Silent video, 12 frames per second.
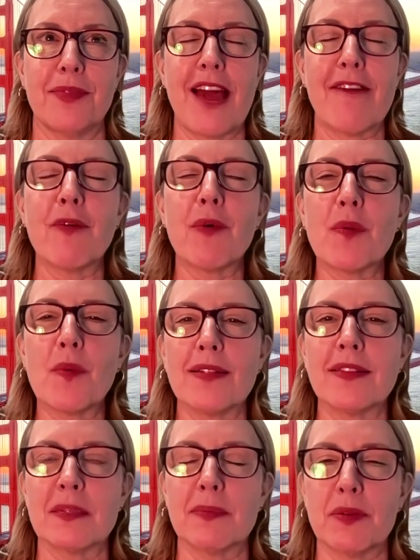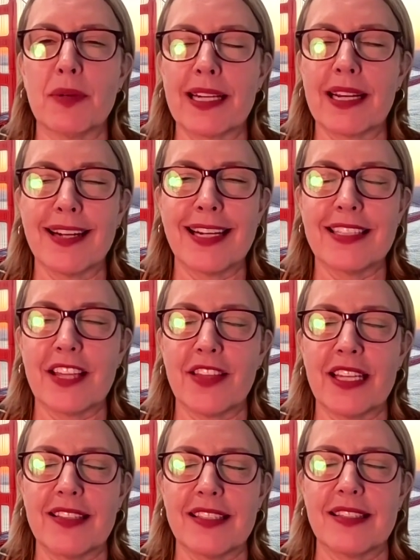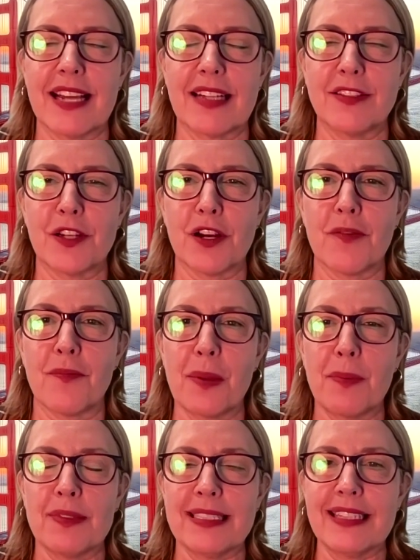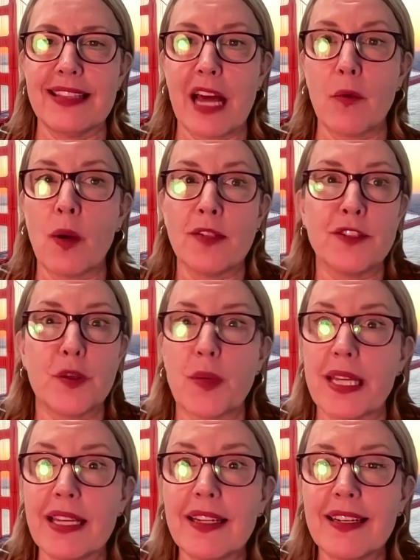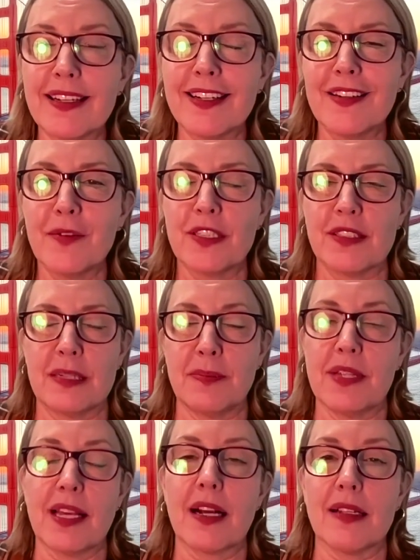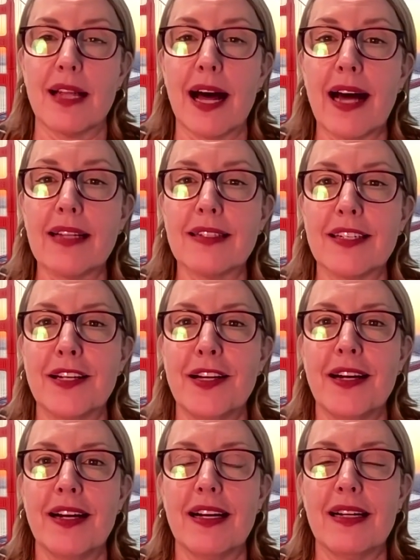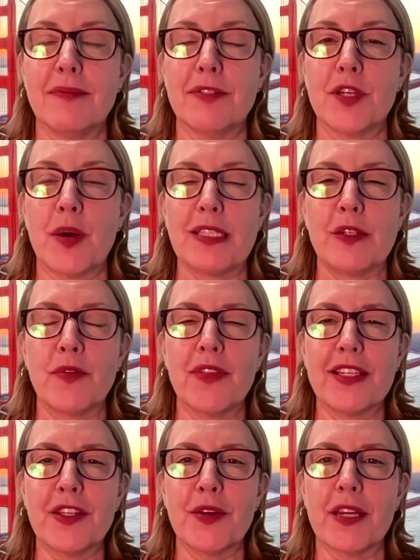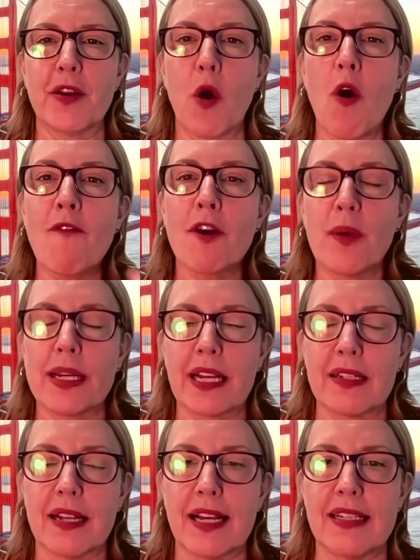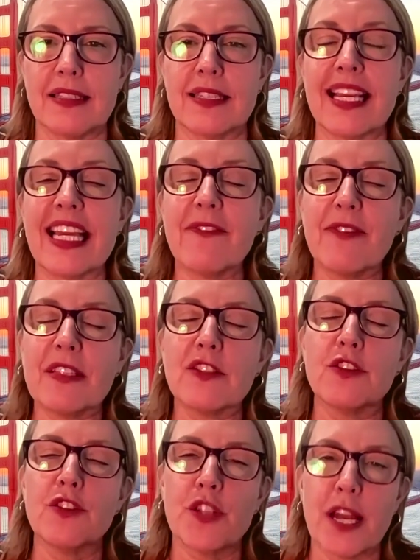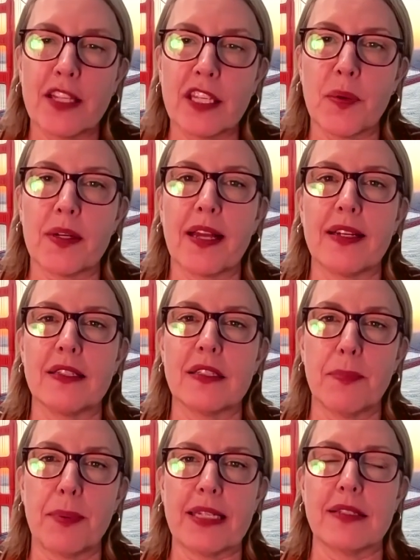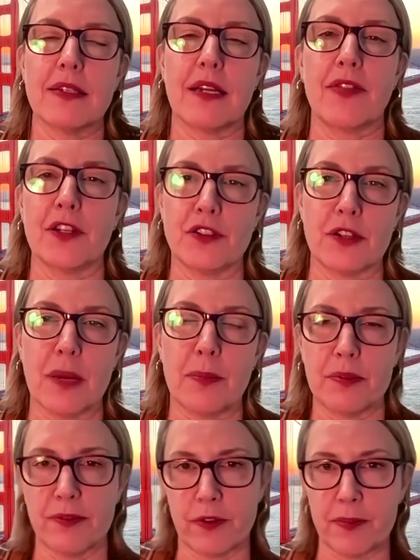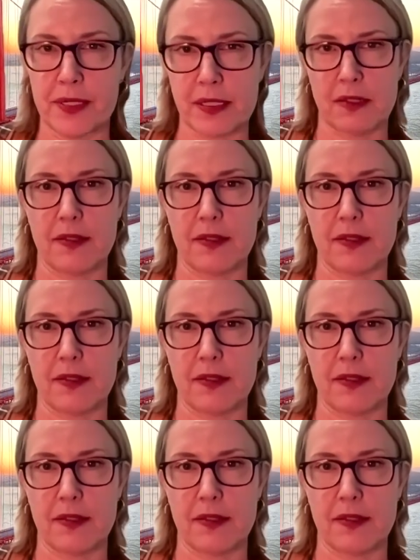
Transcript: everyone wants to be recognized. I think the stats are people need that once a week, which seems like a lot. So I don't think you can over-recognize if it's genuine and it's based on their job performance.